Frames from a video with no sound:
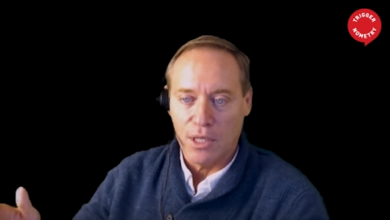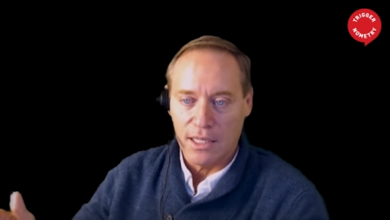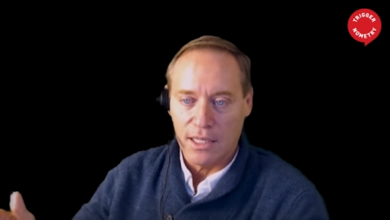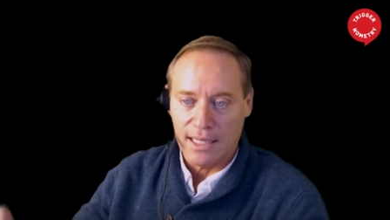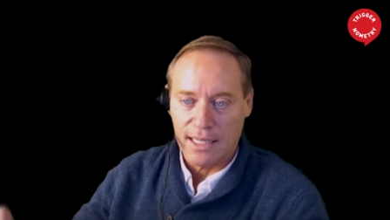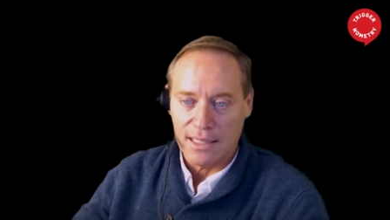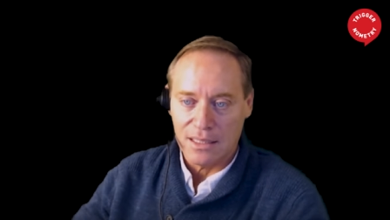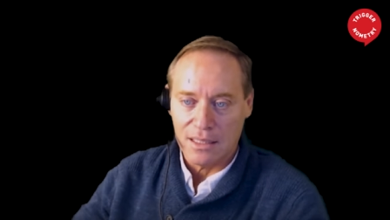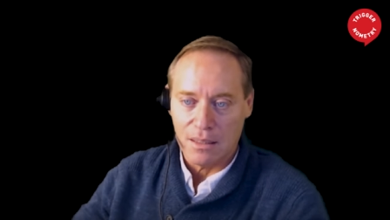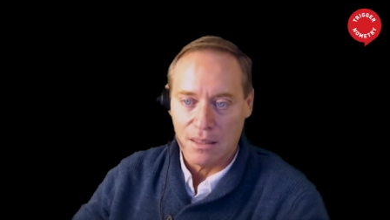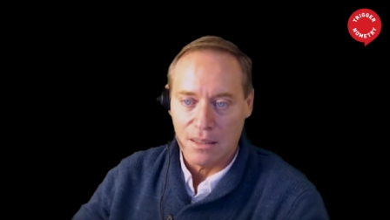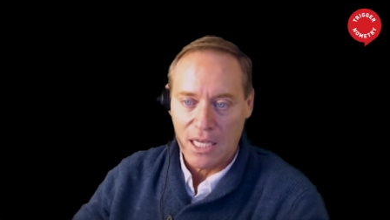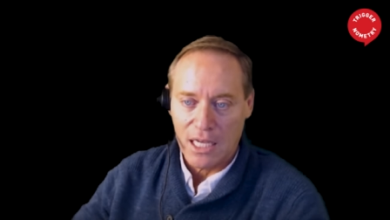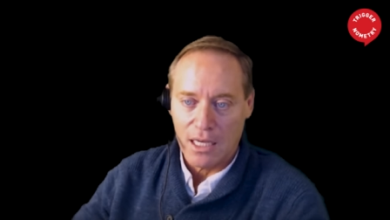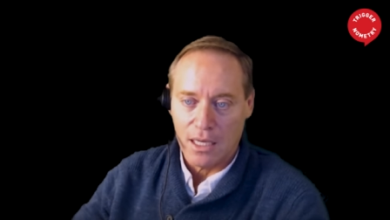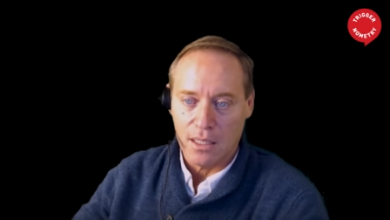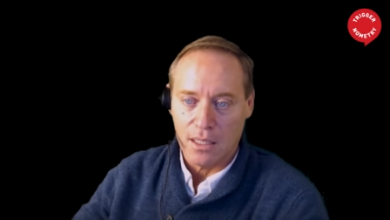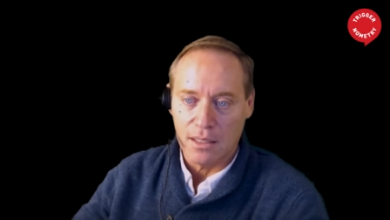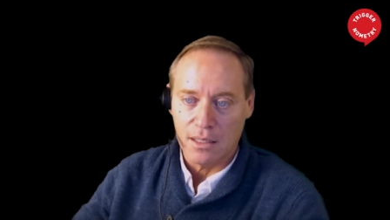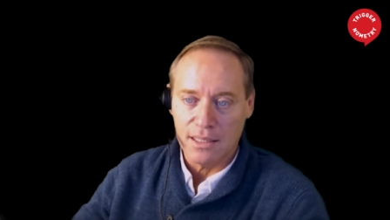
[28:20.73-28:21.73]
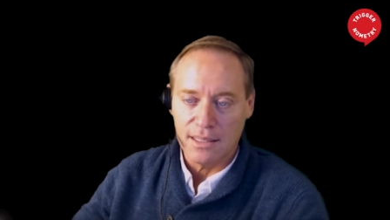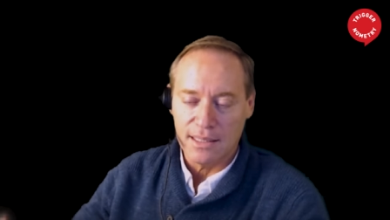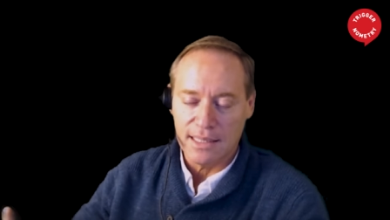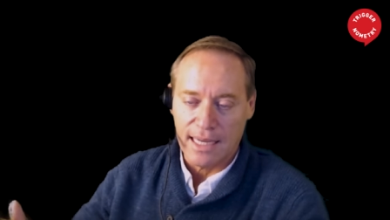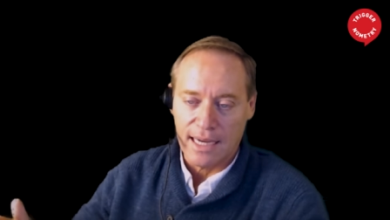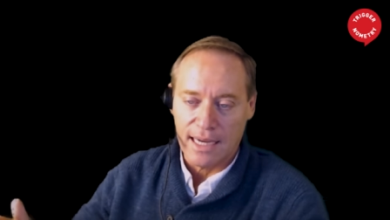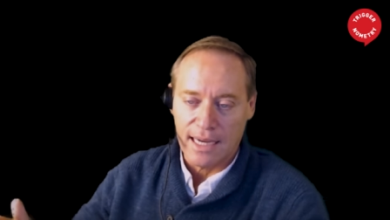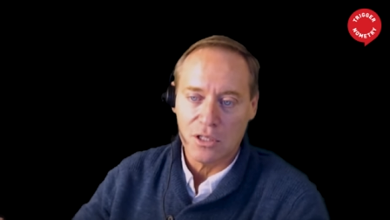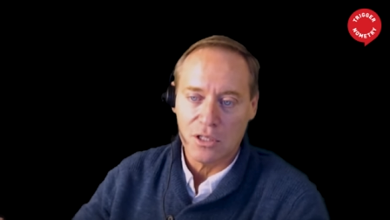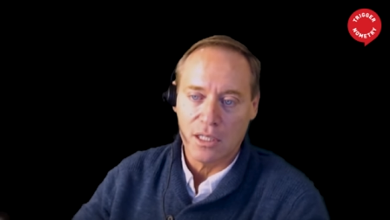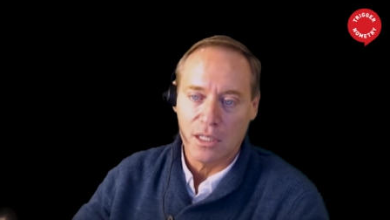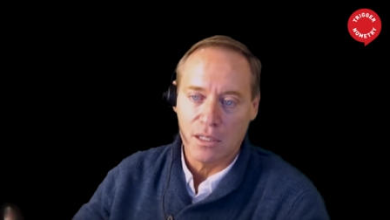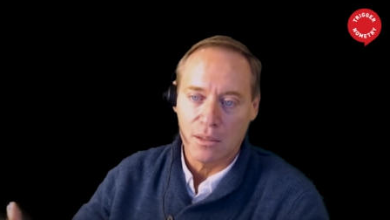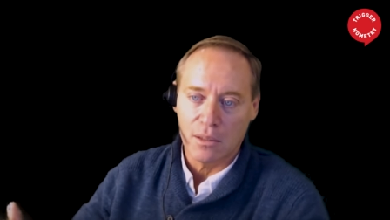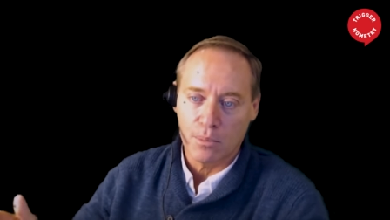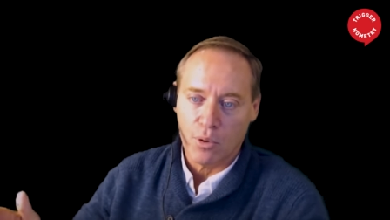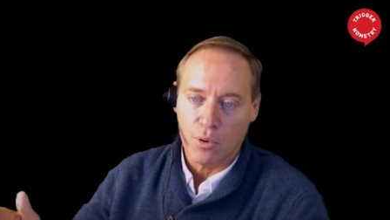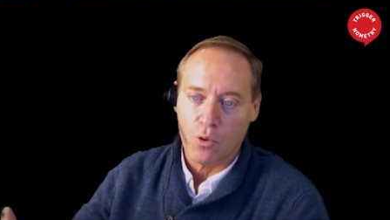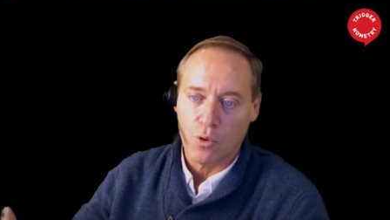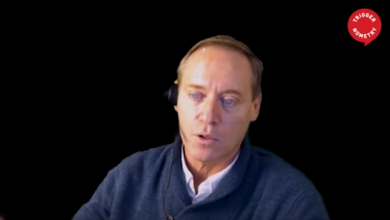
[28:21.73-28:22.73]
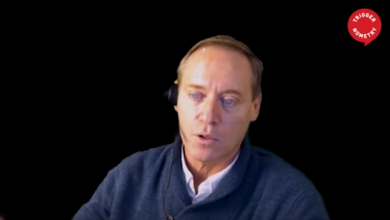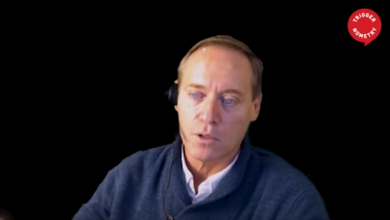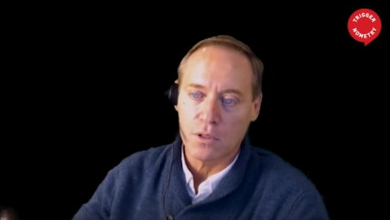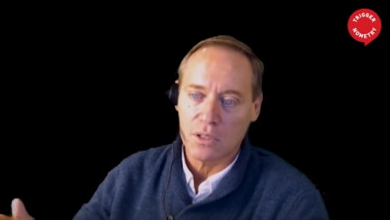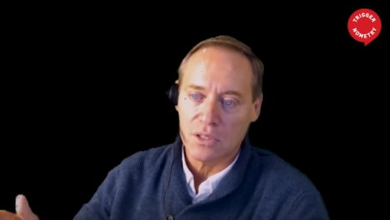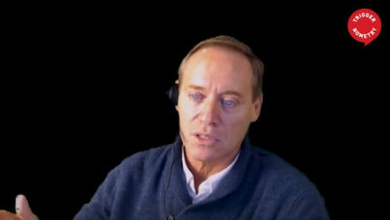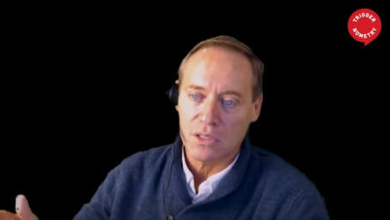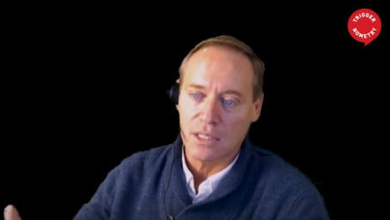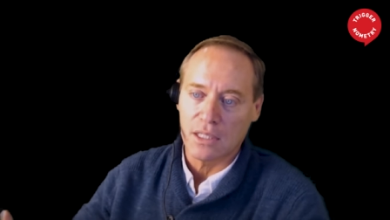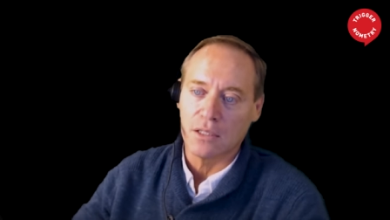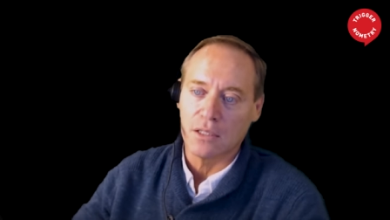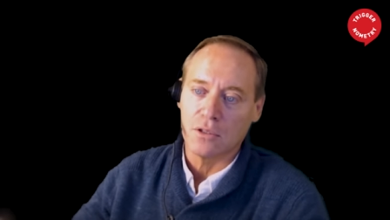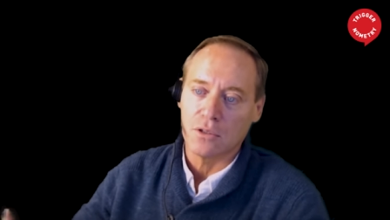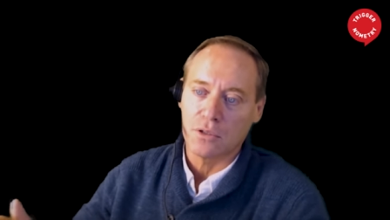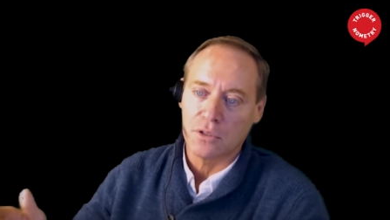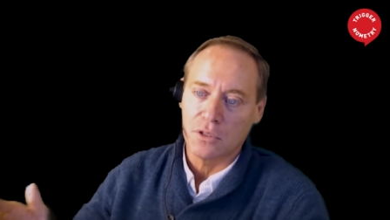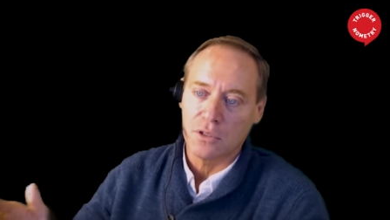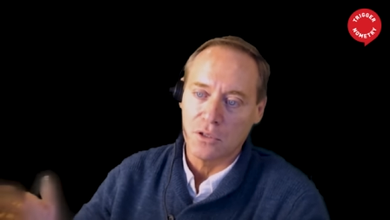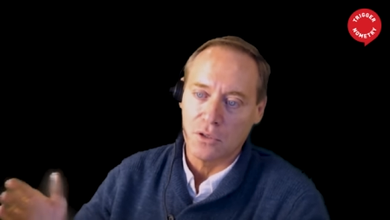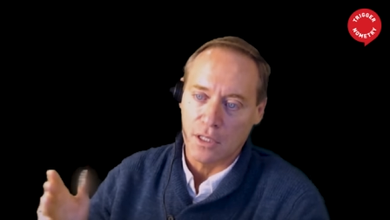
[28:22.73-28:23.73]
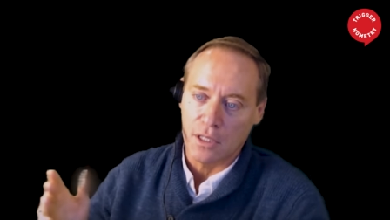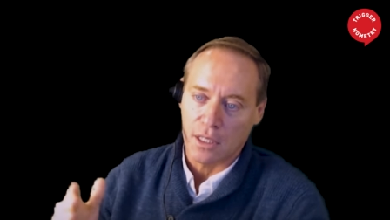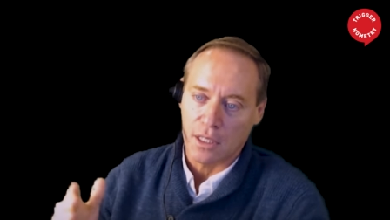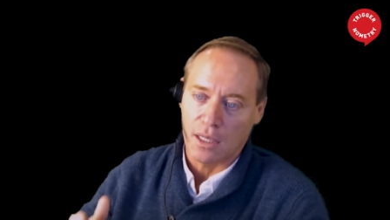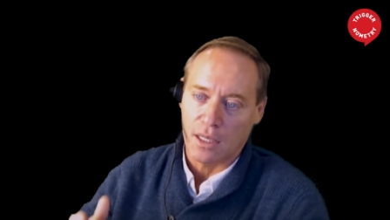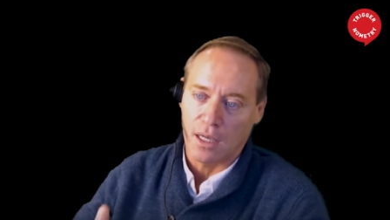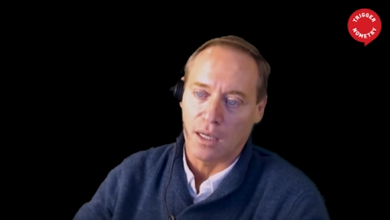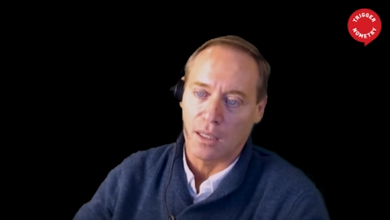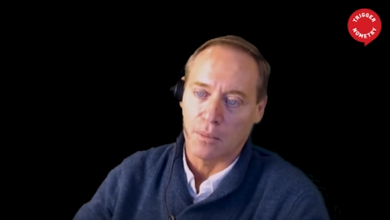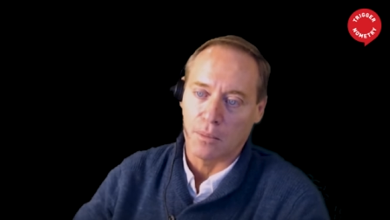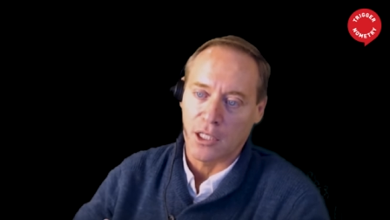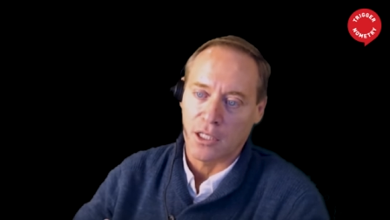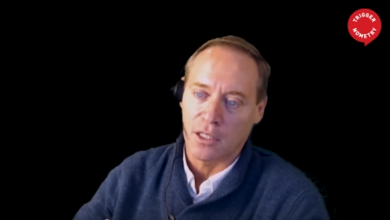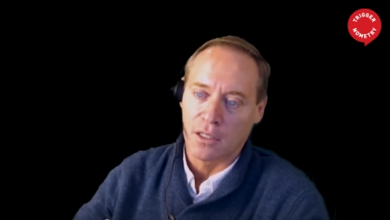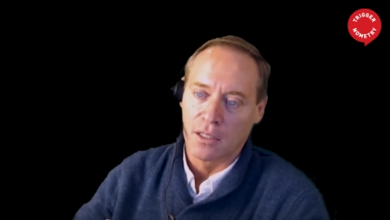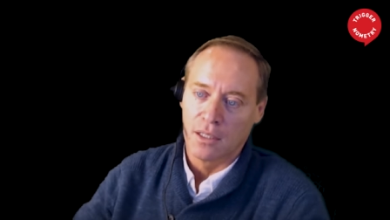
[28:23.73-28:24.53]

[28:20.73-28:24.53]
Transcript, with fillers: by that demand is actually an important signal to the economy.